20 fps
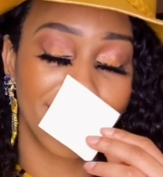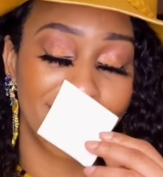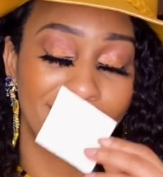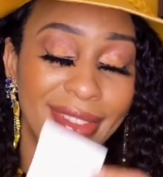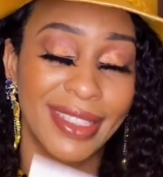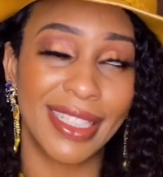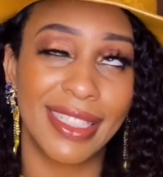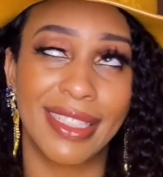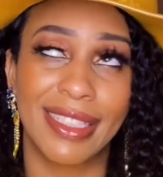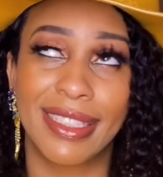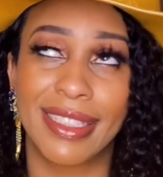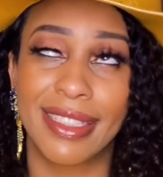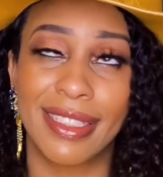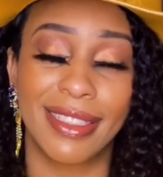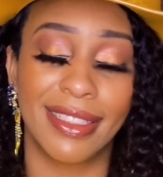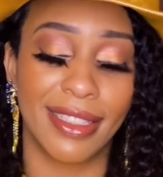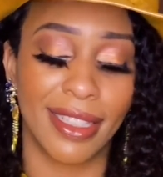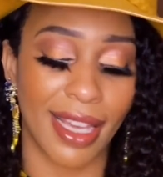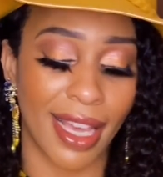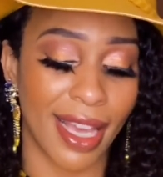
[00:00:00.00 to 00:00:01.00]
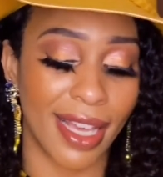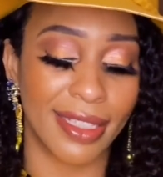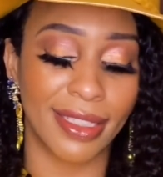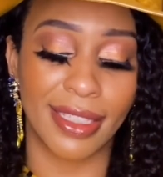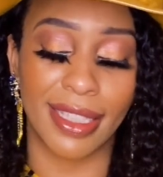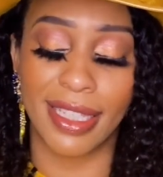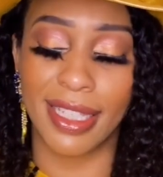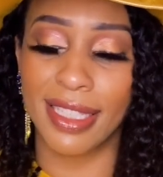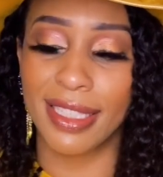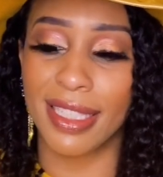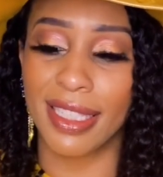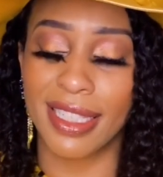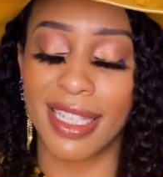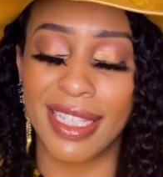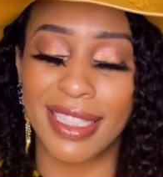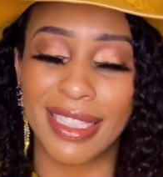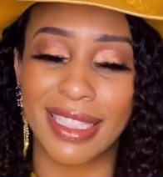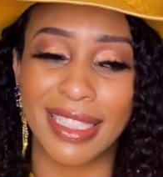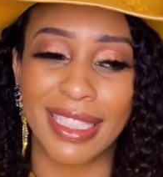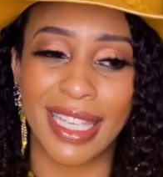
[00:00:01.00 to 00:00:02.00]
This is good, guys. This is
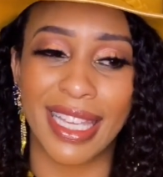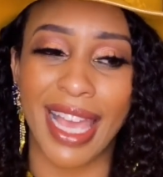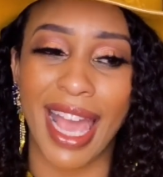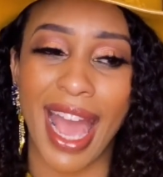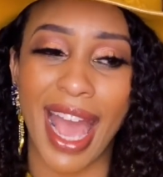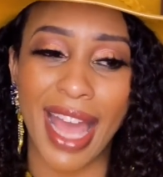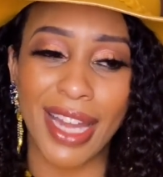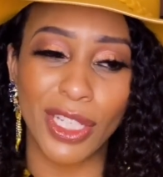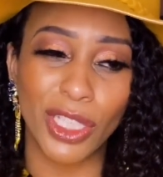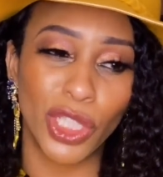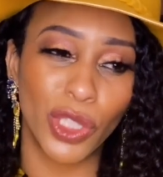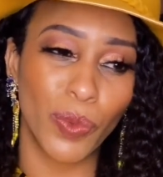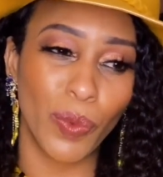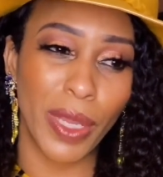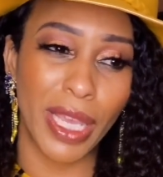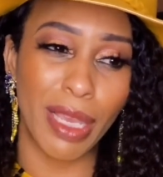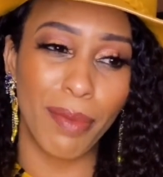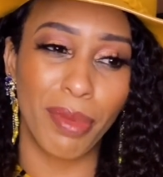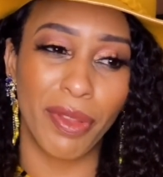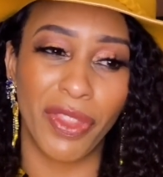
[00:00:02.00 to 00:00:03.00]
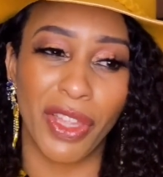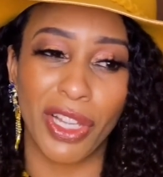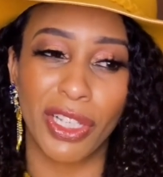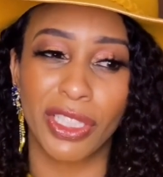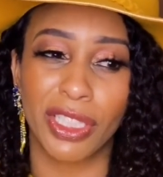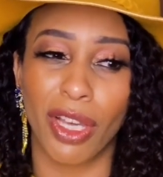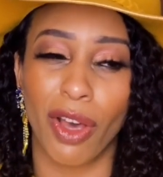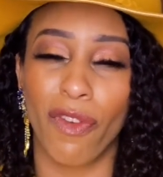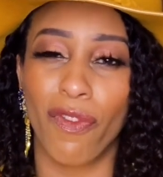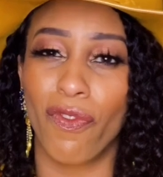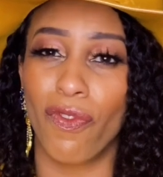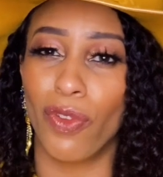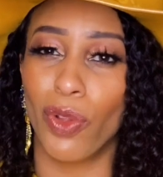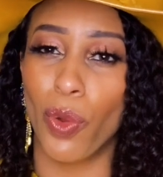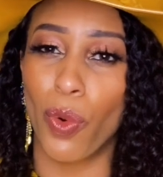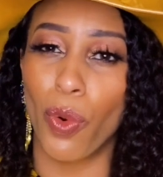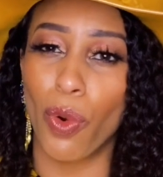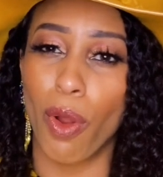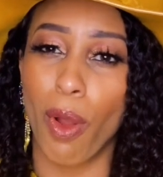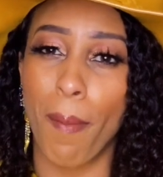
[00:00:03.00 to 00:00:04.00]
kind of sweet, but there's a
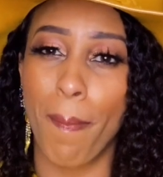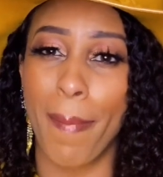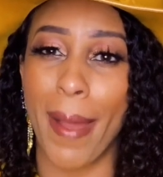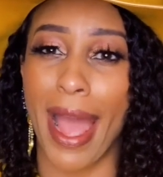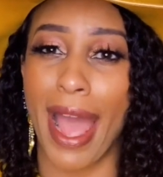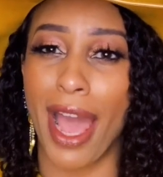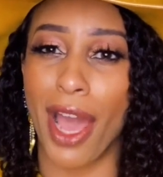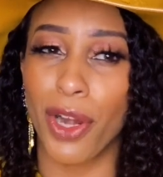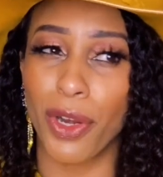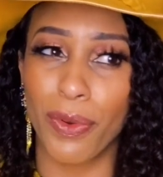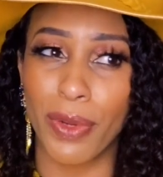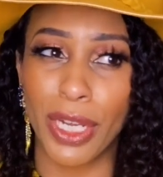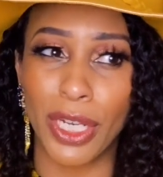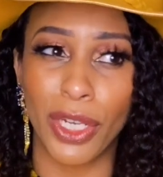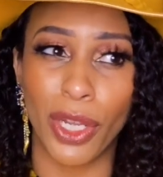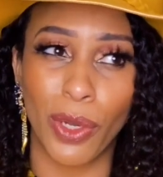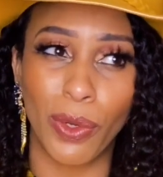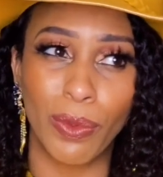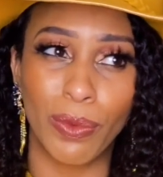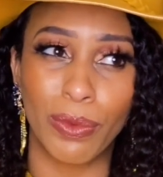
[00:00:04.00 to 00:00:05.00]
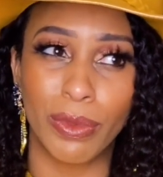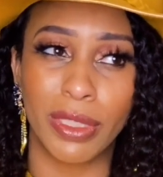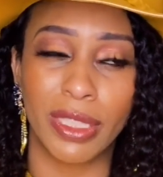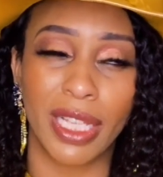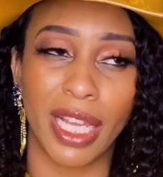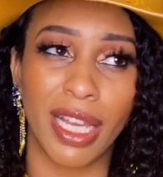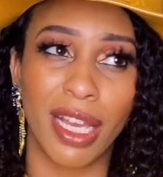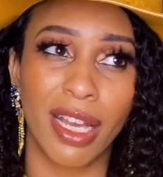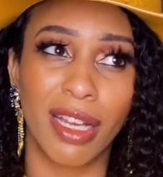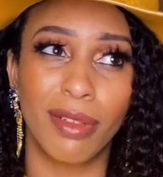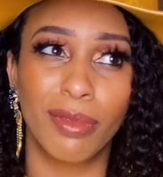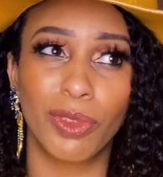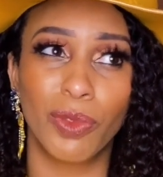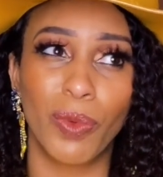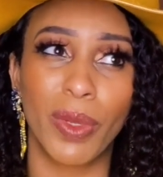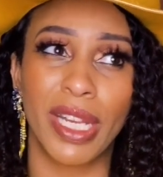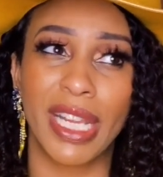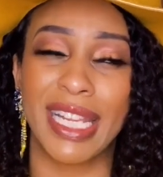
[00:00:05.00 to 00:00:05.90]
floral powdery note that comes with it.